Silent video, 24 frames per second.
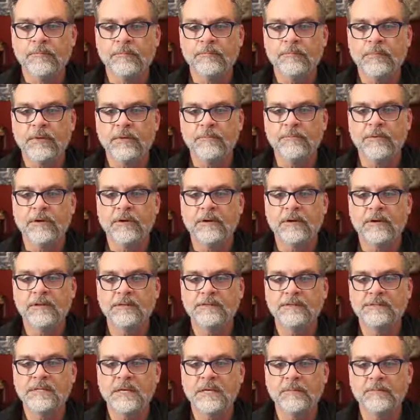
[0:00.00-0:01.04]
be part of the
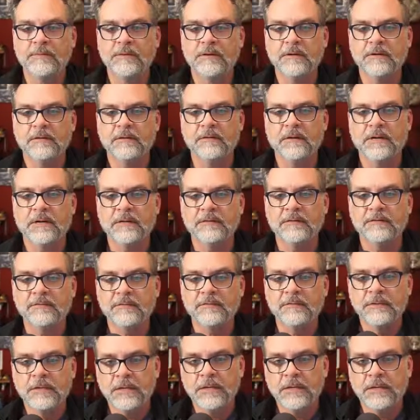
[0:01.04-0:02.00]
same paragraph.